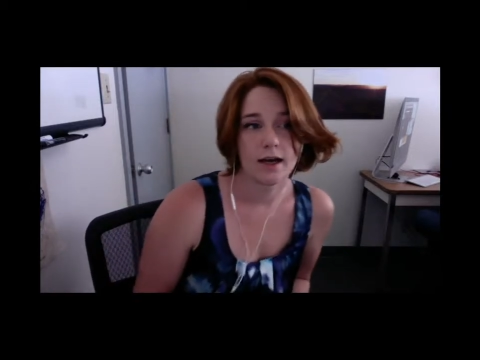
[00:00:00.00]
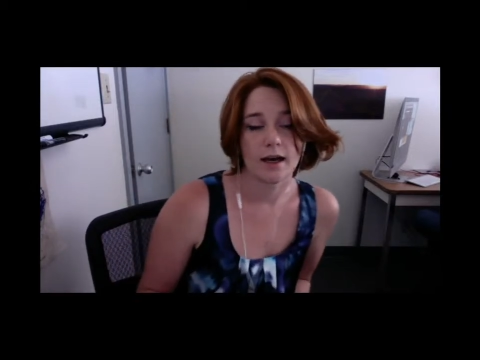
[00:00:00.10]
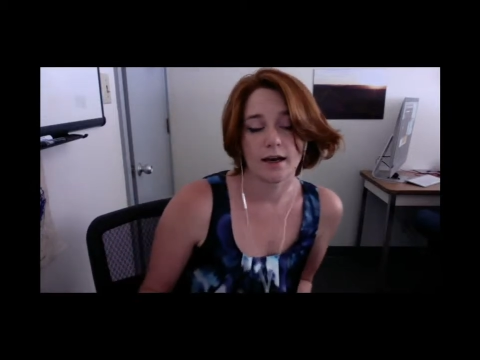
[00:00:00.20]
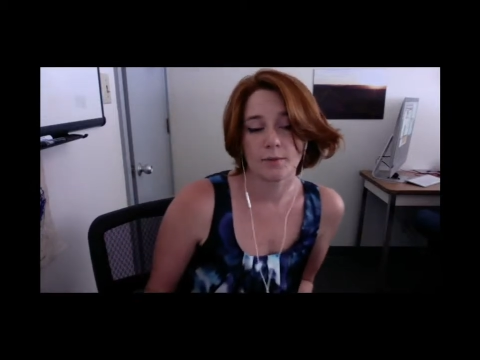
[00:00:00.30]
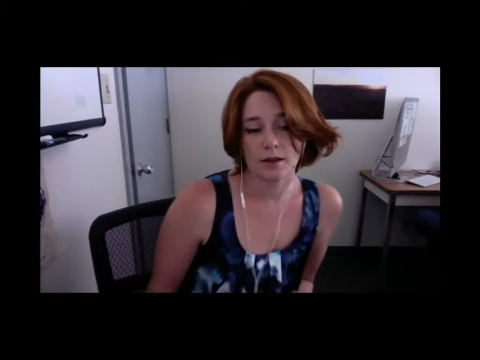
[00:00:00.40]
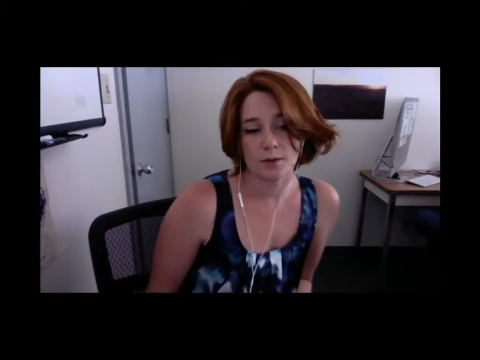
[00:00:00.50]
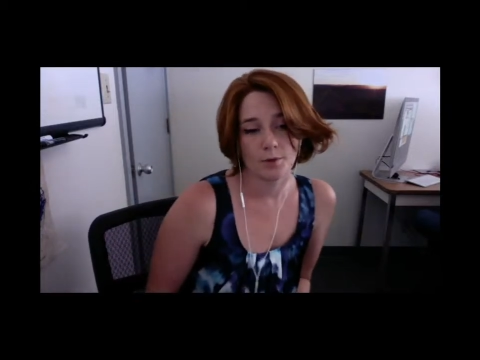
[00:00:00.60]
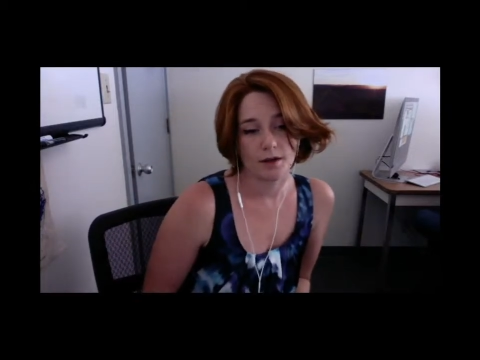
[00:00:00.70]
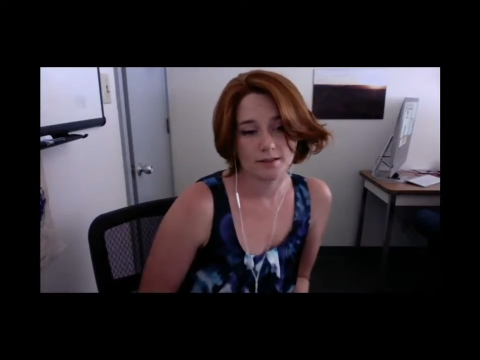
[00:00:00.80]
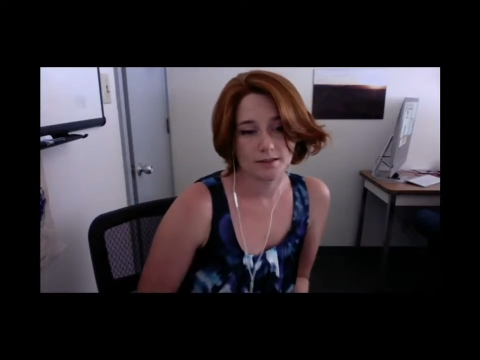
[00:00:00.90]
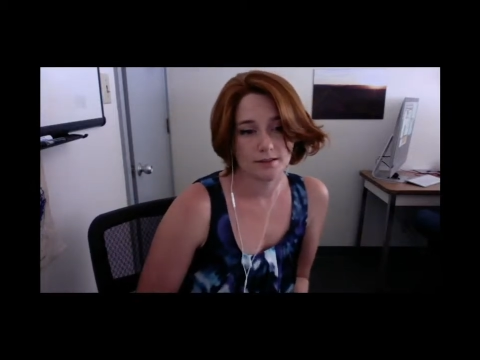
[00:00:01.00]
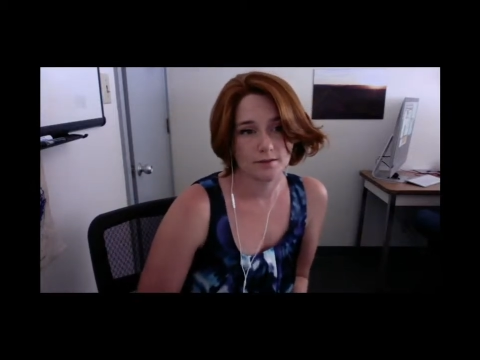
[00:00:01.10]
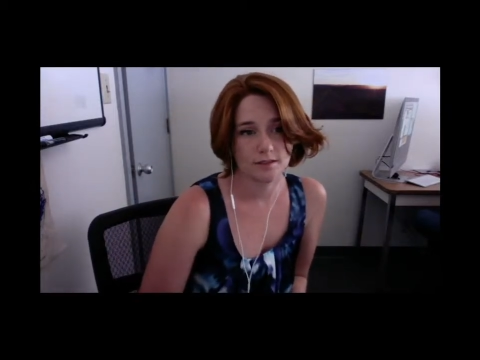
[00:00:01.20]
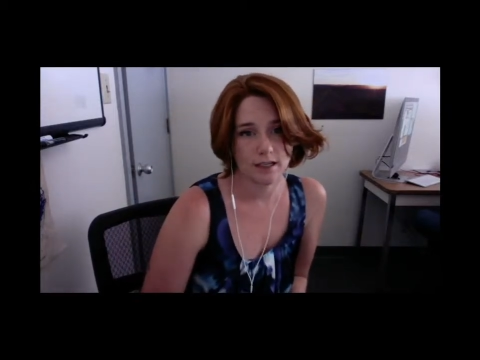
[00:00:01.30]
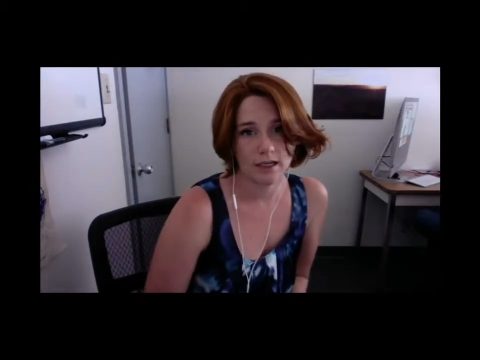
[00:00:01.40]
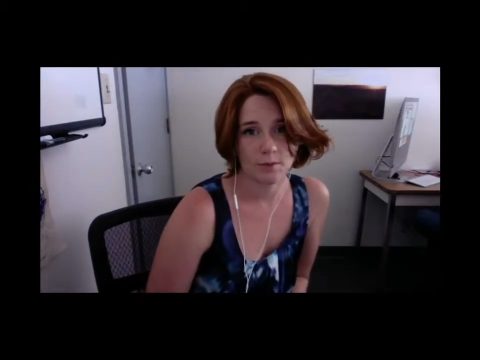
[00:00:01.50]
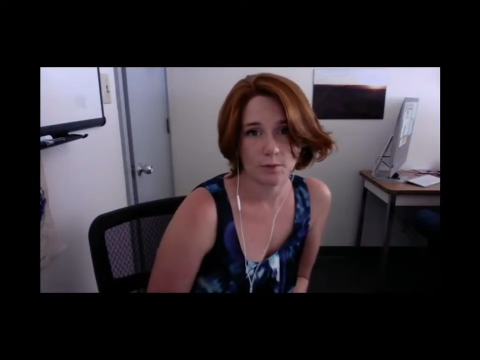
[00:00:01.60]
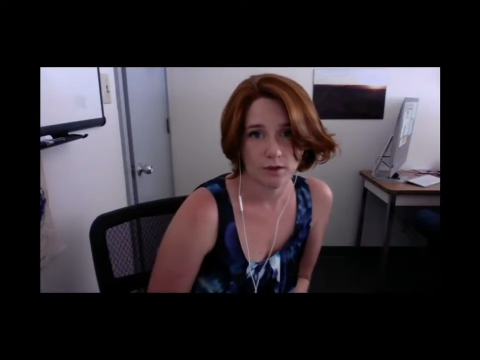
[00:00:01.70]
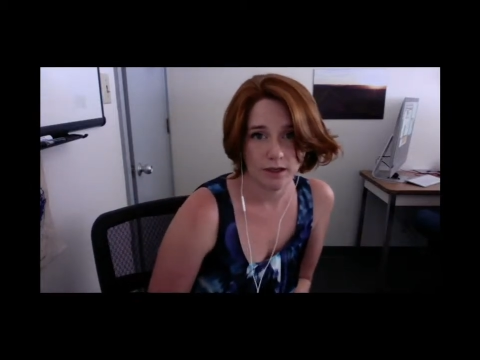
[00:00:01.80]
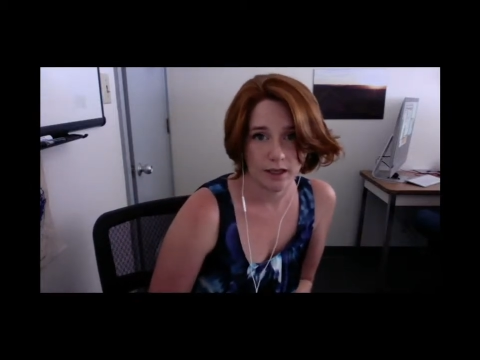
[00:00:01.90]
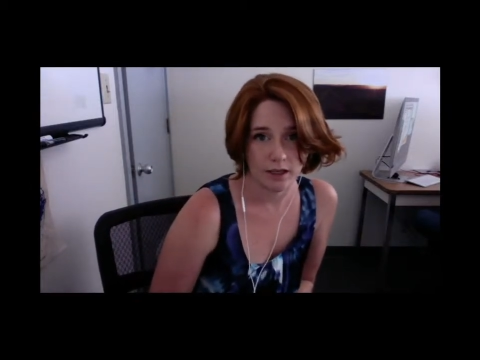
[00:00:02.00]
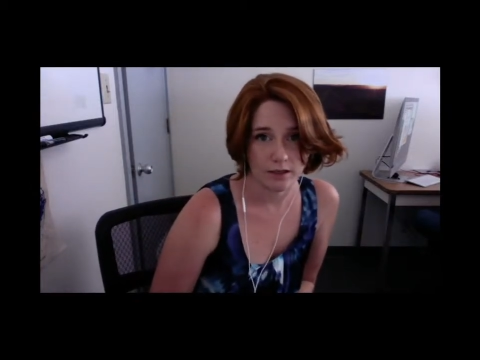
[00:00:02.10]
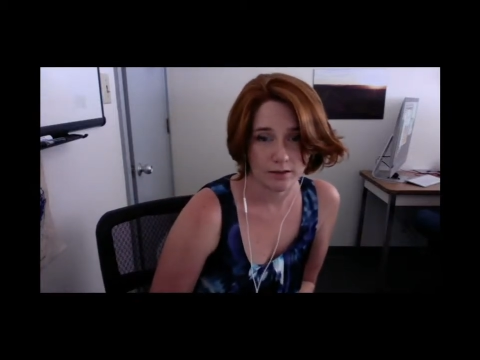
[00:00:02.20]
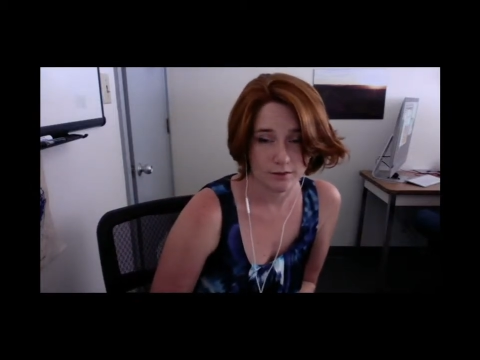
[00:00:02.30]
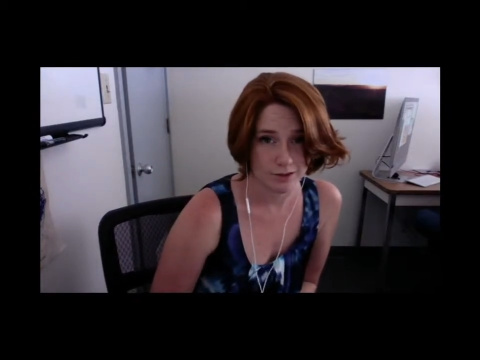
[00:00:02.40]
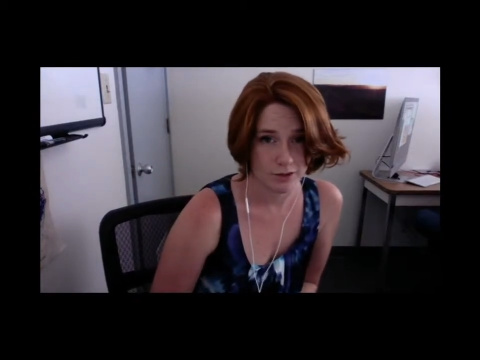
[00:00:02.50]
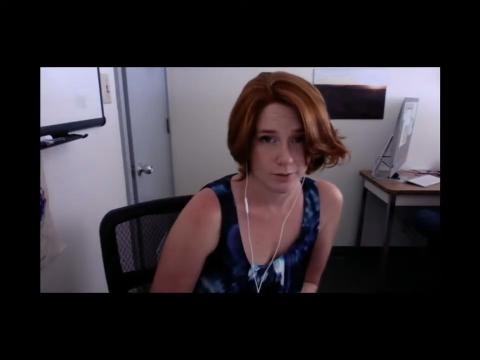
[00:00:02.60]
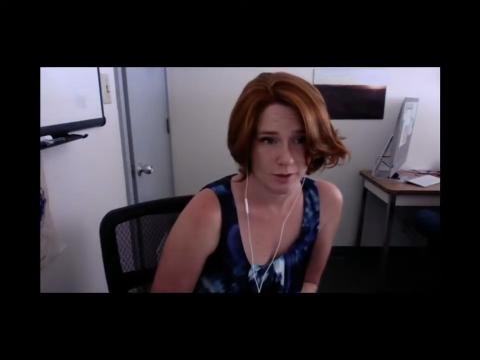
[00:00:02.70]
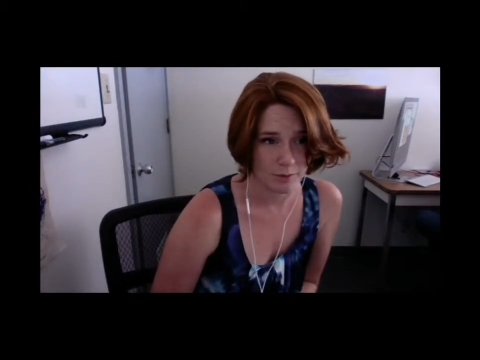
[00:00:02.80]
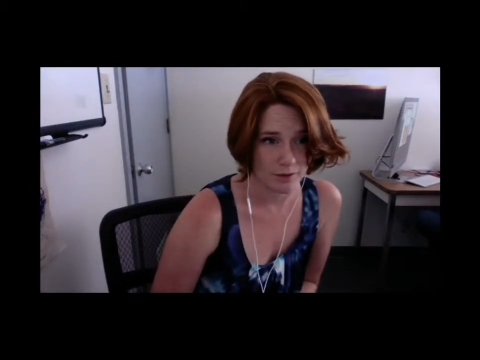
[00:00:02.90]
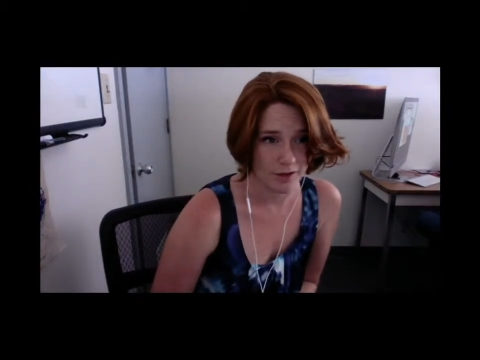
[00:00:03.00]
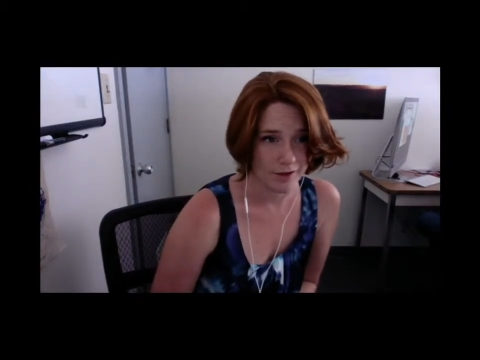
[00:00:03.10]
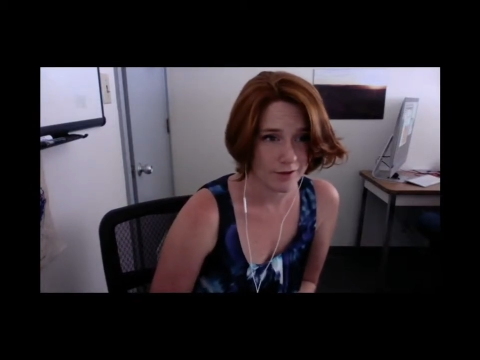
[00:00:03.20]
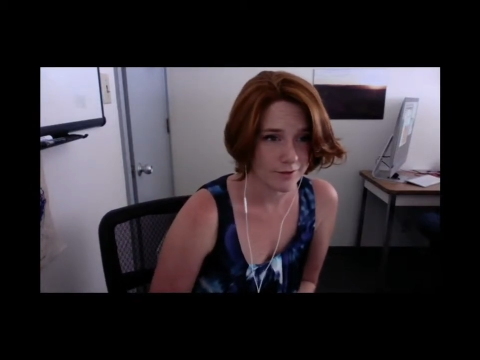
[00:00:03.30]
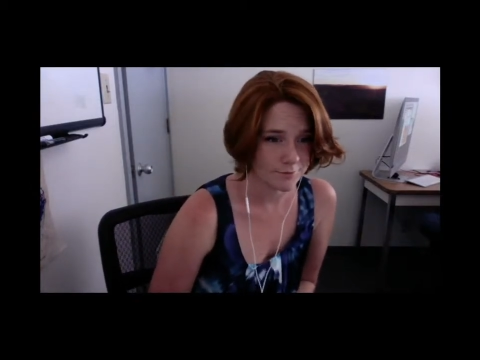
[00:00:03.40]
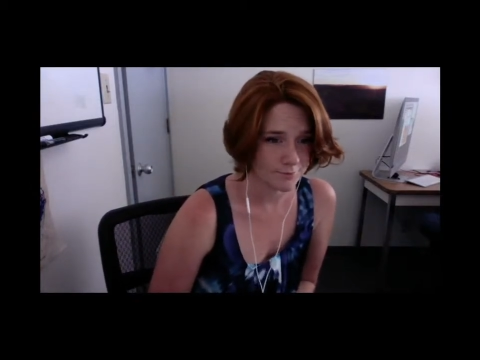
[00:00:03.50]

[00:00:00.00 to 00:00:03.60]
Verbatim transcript: I'm in the process of setting up a legitimate blog.